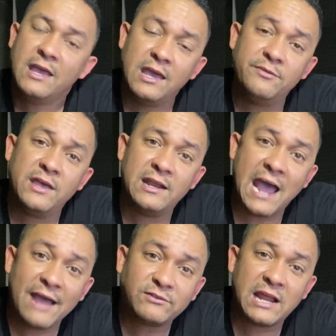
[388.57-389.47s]
And then
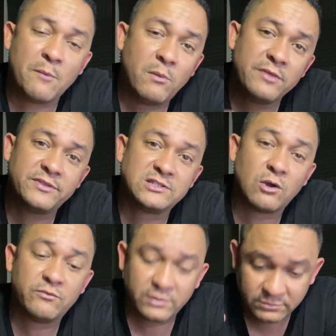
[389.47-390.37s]
after that month is
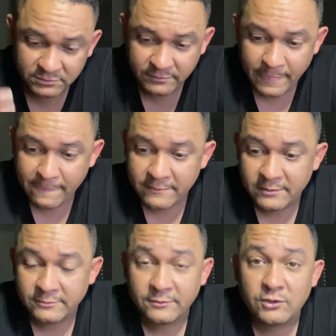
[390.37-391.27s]
over,
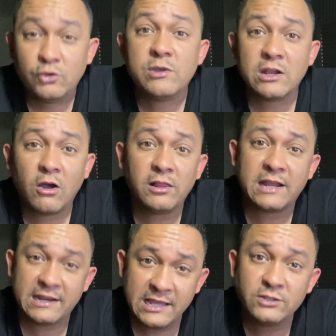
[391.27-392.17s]
you get all of
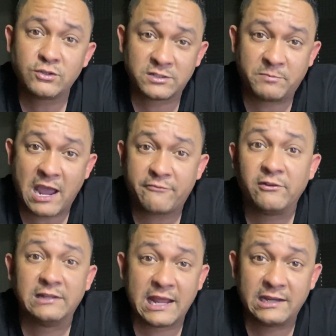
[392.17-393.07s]
that interest back for
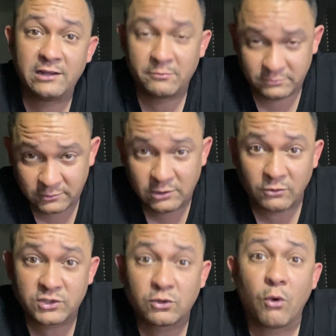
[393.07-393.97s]
letting them,
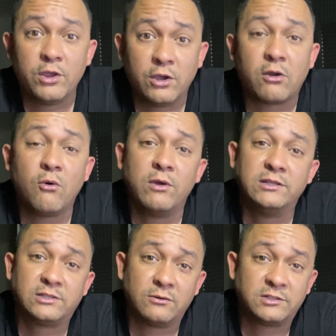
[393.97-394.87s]
store your coin,
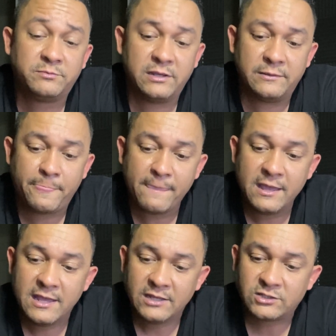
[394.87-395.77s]
so to speak.
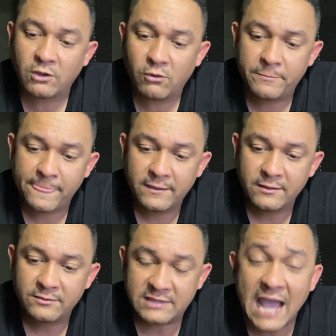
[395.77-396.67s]
So
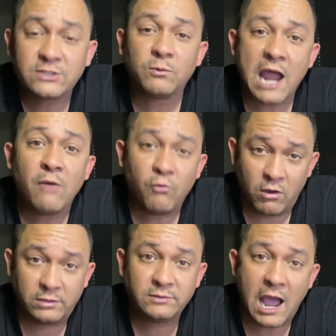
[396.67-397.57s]
that's what I
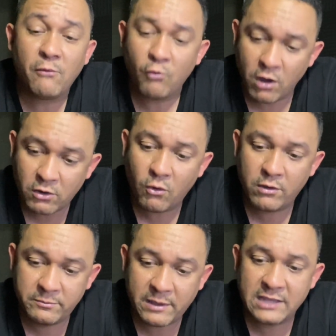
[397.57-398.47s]
want. I want
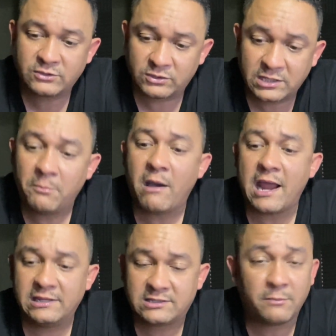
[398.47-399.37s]
Coinbase or
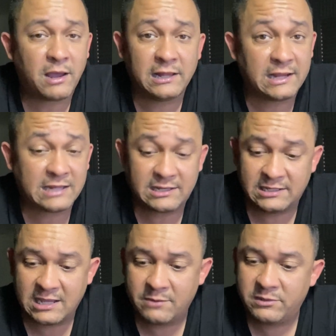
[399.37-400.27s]
somebody like that to
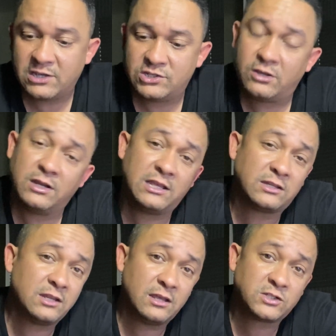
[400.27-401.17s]
get it because you're going to
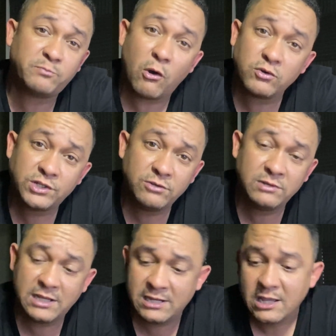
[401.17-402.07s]
get the exposure you
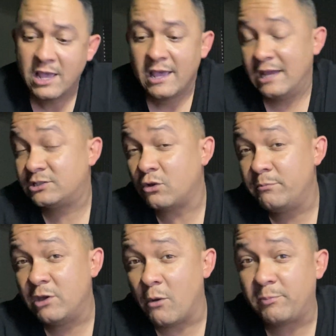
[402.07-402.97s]
need and it's going to
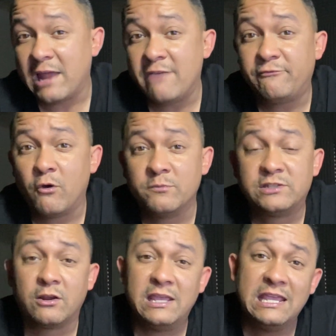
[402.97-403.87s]
be on platforms
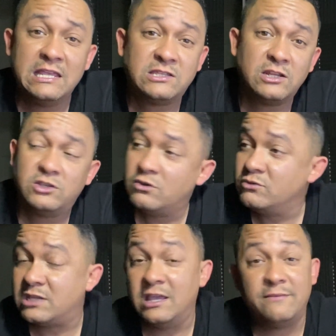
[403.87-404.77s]
that are easy to
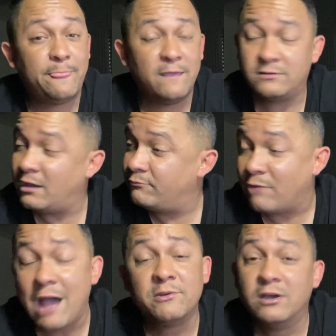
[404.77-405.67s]
use.
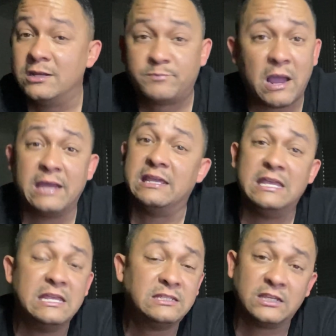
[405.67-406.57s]
Robinhood is probably the
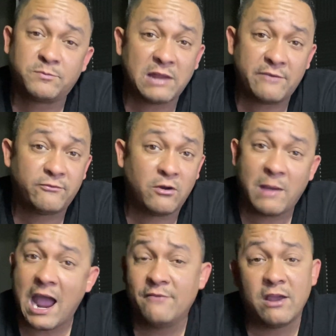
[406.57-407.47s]
easiest platform
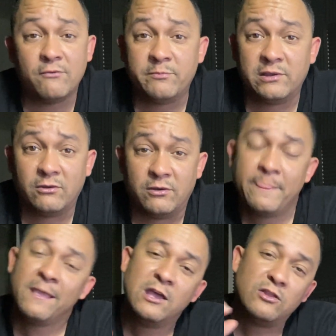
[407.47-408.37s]
I've ever been on.
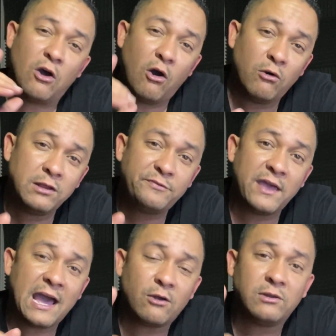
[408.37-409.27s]
The only
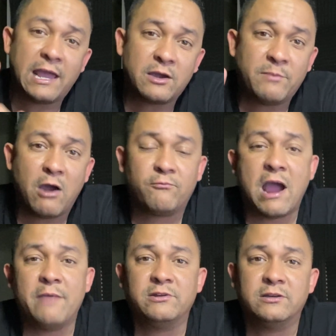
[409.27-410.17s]
thing I don't like about
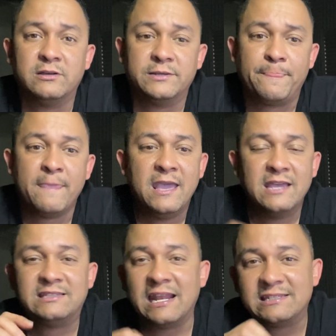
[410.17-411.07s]
Robinhood
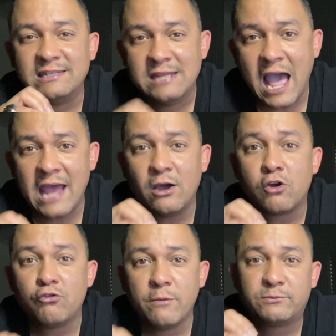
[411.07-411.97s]
is that it's not a
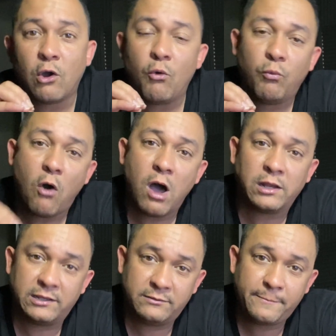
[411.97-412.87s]
crypto
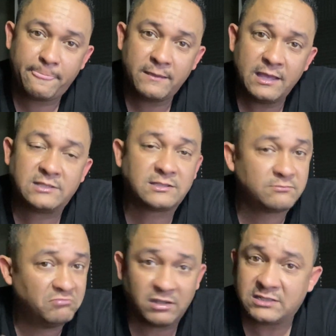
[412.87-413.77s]
wallet. It's
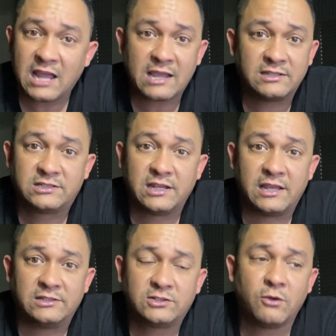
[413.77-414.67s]
a stock
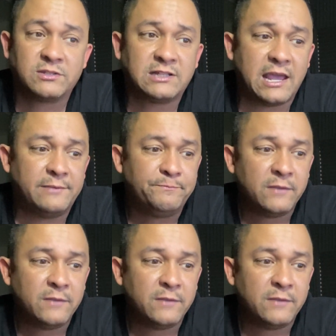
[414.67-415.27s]
exchange. So it's like,